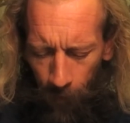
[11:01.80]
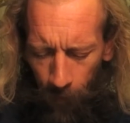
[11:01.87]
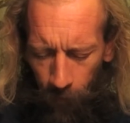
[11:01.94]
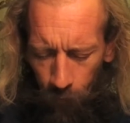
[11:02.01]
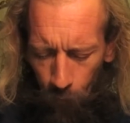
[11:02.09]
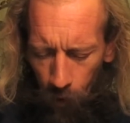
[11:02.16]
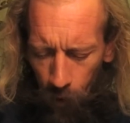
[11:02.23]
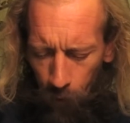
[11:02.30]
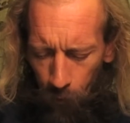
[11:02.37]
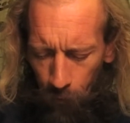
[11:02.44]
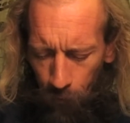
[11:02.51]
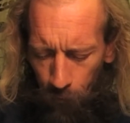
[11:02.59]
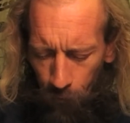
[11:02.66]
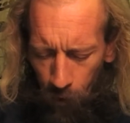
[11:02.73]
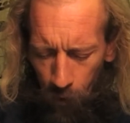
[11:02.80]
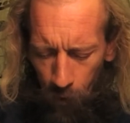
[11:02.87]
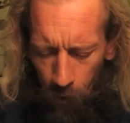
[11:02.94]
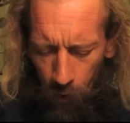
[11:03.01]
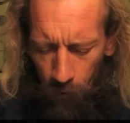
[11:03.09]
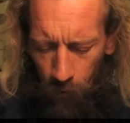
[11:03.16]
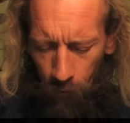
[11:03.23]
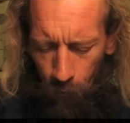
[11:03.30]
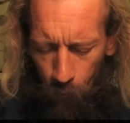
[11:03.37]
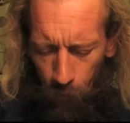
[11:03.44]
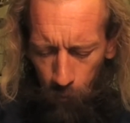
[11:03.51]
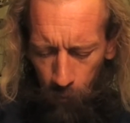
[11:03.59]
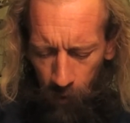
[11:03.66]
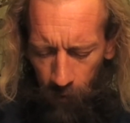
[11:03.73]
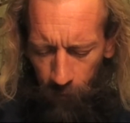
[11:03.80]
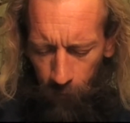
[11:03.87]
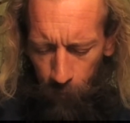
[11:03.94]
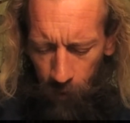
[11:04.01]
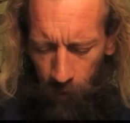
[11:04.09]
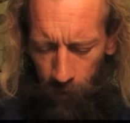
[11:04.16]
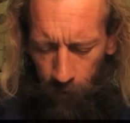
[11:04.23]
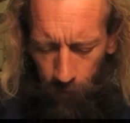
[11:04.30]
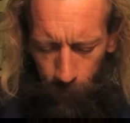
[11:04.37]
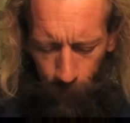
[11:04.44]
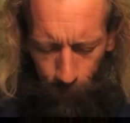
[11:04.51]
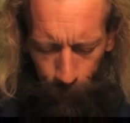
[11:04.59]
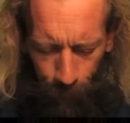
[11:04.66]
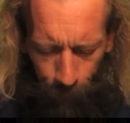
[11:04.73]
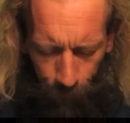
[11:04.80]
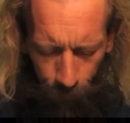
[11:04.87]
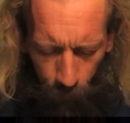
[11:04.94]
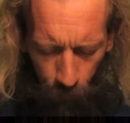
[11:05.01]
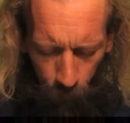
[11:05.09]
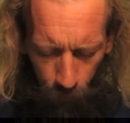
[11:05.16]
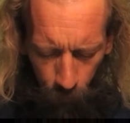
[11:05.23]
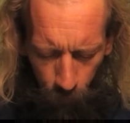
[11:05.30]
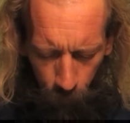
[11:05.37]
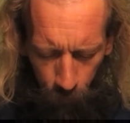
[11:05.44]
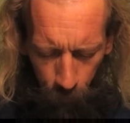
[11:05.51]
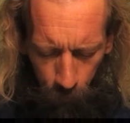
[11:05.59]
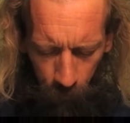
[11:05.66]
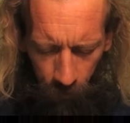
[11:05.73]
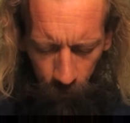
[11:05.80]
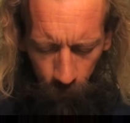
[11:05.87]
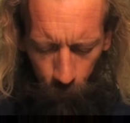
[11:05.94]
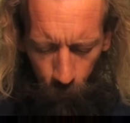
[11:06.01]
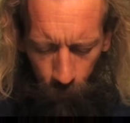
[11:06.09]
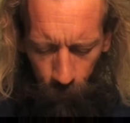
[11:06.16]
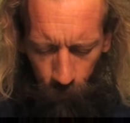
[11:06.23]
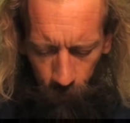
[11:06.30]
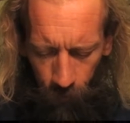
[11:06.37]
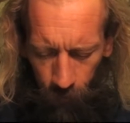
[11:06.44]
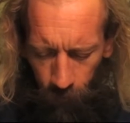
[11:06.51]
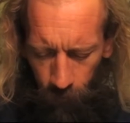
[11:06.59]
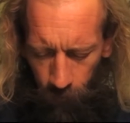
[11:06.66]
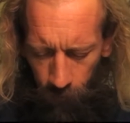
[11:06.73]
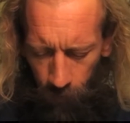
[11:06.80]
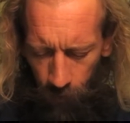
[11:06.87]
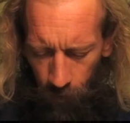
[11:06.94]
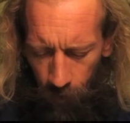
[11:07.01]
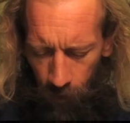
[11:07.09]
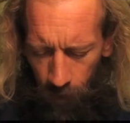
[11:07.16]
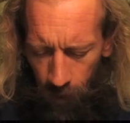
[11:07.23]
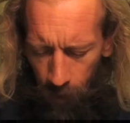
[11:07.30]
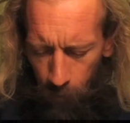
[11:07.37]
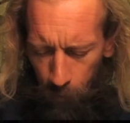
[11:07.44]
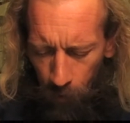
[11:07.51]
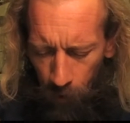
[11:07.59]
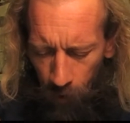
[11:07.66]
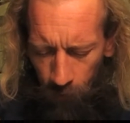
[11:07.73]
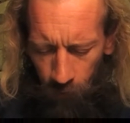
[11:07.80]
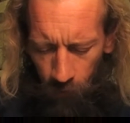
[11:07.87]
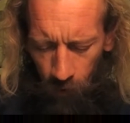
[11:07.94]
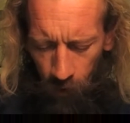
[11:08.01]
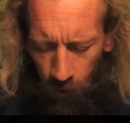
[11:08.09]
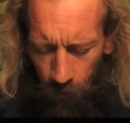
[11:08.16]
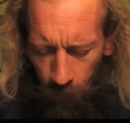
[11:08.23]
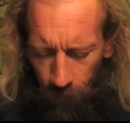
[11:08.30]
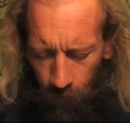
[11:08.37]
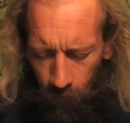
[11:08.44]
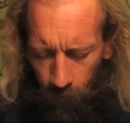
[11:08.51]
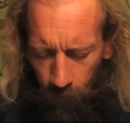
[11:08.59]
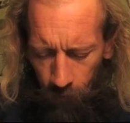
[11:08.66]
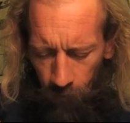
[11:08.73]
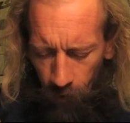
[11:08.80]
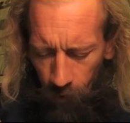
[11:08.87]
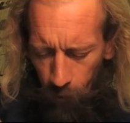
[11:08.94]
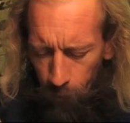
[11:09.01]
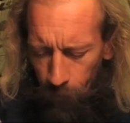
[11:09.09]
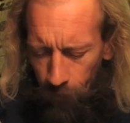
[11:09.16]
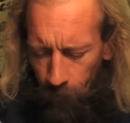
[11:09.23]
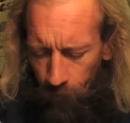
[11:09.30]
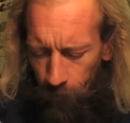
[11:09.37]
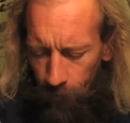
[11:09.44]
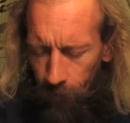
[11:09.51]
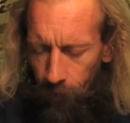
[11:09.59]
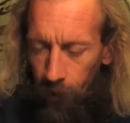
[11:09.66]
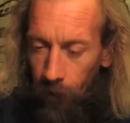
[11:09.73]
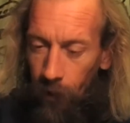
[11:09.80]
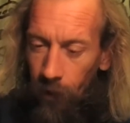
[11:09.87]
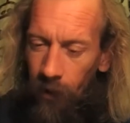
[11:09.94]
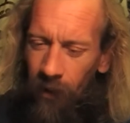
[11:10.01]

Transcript: So I will throw her onto a bed of pain into a furnace, and plunge her lovers into terrible suffering,